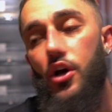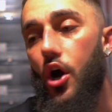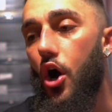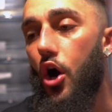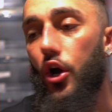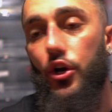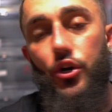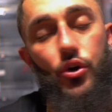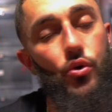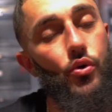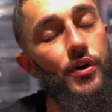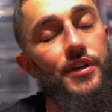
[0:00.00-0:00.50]

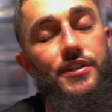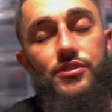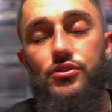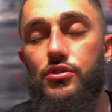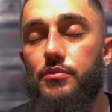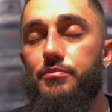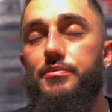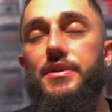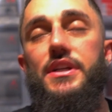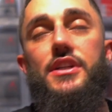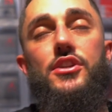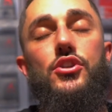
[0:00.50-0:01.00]
are going
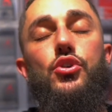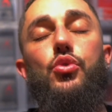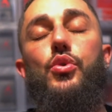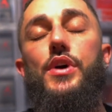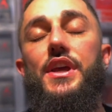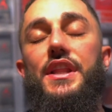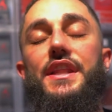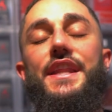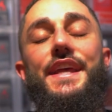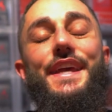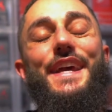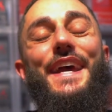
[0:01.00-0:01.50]
to be
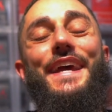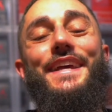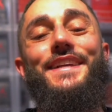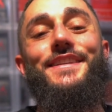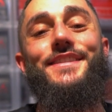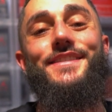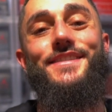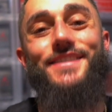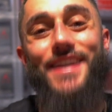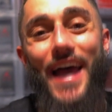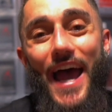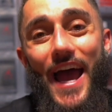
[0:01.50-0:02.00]
doing the
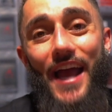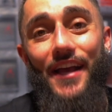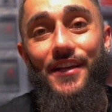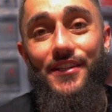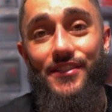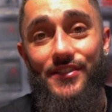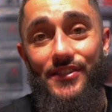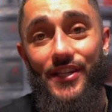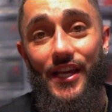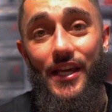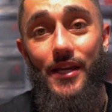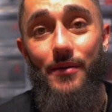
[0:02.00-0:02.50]
exact
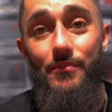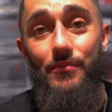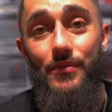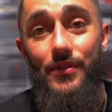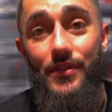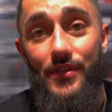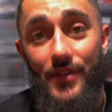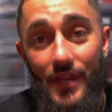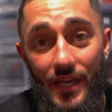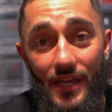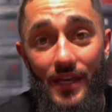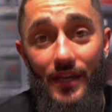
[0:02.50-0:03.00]
same
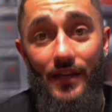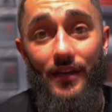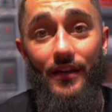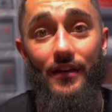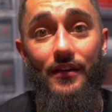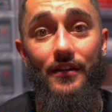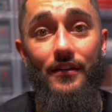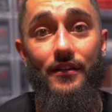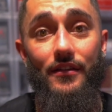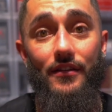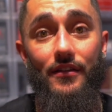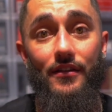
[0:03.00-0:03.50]
thing.
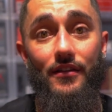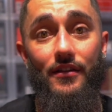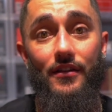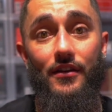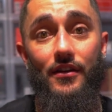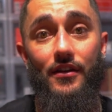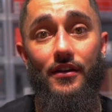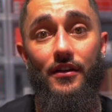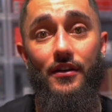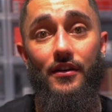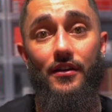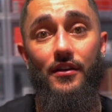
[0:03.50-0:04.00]

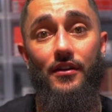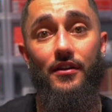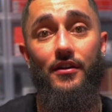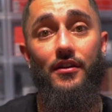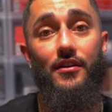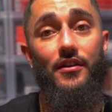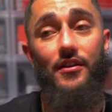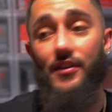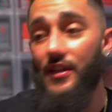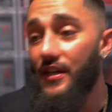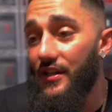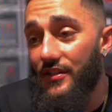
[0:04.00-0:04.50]

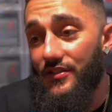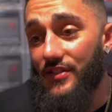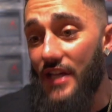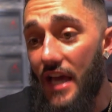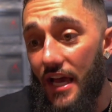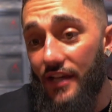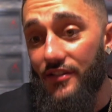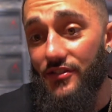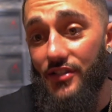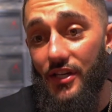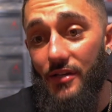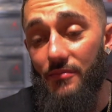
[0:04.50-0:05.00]
The
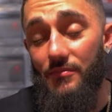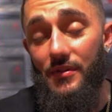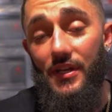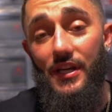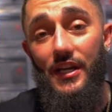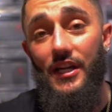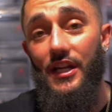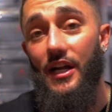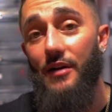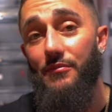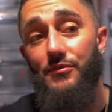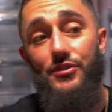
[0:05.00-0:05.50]
exact same
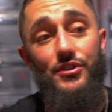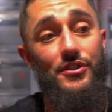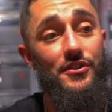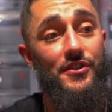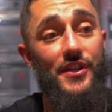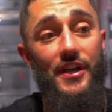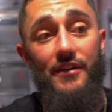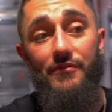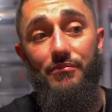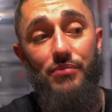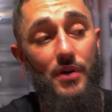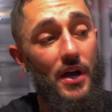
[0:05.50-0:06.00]
thing. And I'm sure
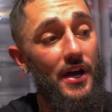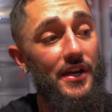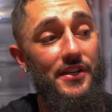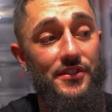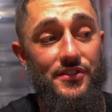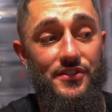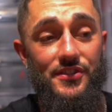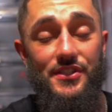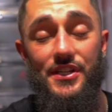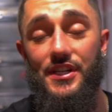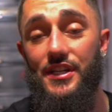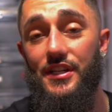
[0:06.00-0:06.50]
they've probably
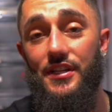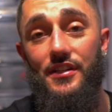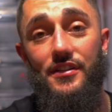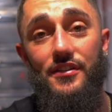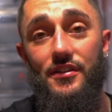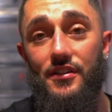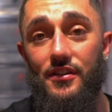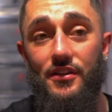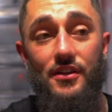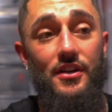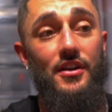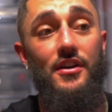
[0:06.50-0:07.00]
seen,
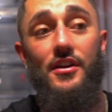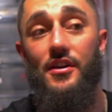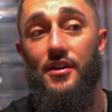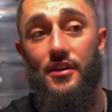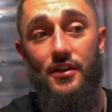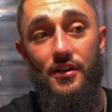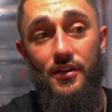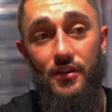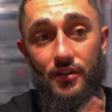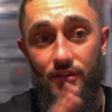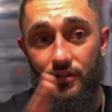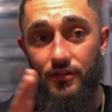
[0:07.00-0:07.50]

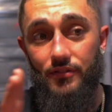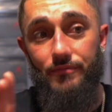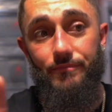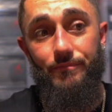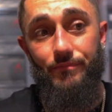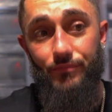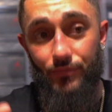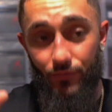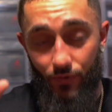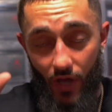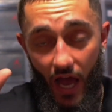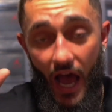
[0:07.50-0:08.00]

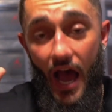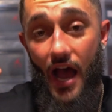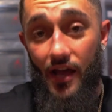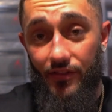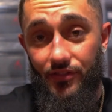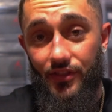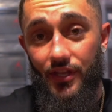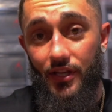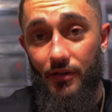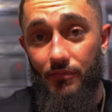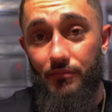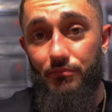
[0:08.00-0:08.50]
I
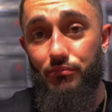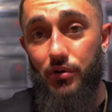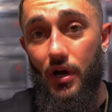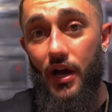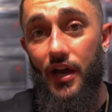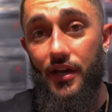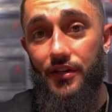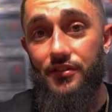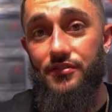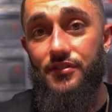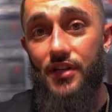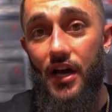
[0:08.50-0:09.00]
think,
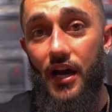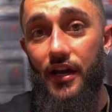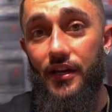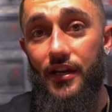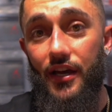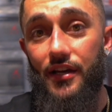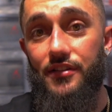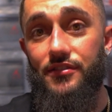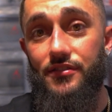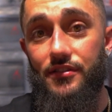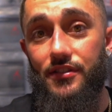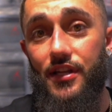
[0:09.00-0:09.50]
probably
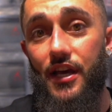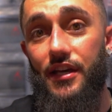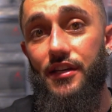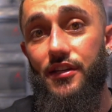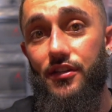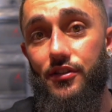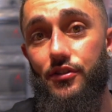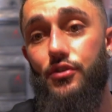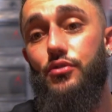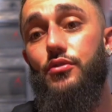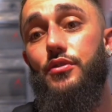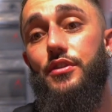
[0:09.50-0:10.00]
StockX and
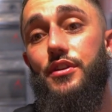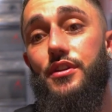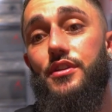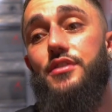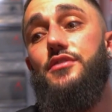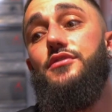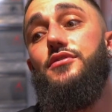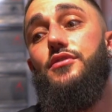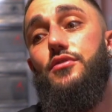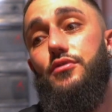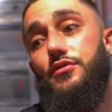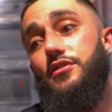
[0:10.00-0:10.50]
Nike doing
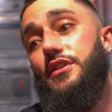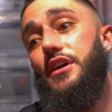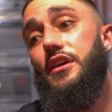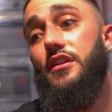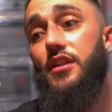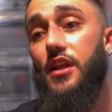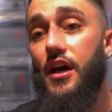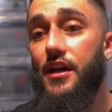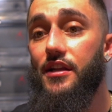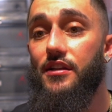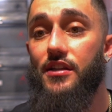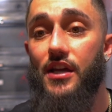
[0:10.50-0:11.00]
this, so they're
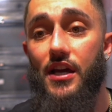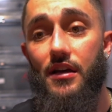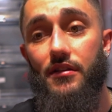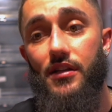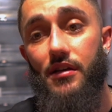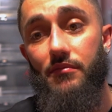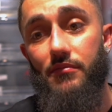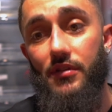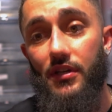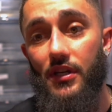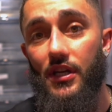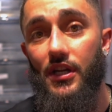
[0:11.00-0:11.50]
like, damn,
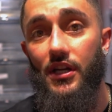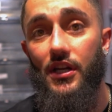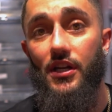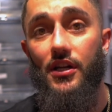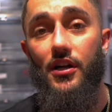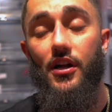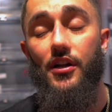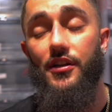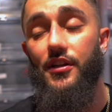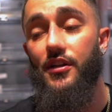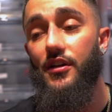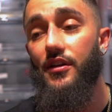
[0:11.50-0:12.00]
let me get in
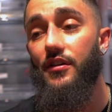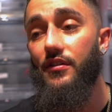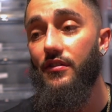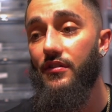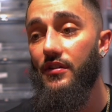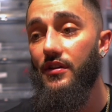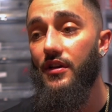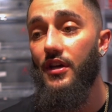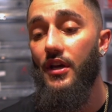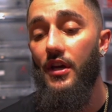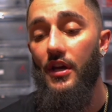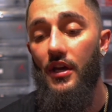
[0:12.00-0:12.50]
on
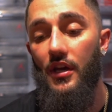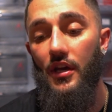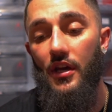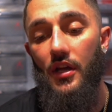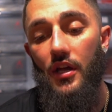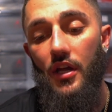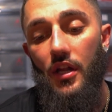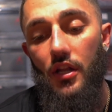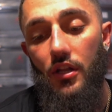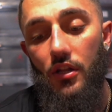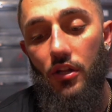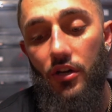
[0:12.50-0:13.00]
this.
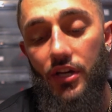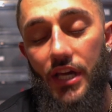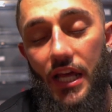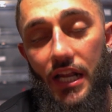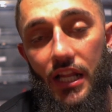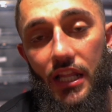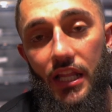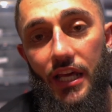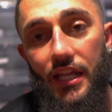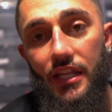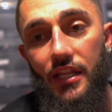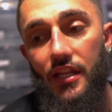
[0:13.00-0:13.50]
Look at
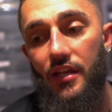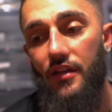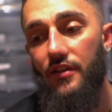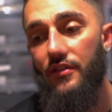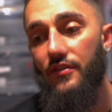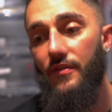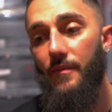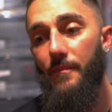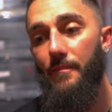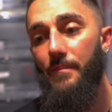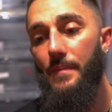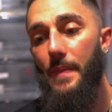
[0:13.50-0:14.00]
it like
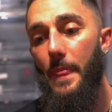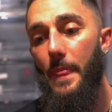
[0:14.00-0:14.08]
this.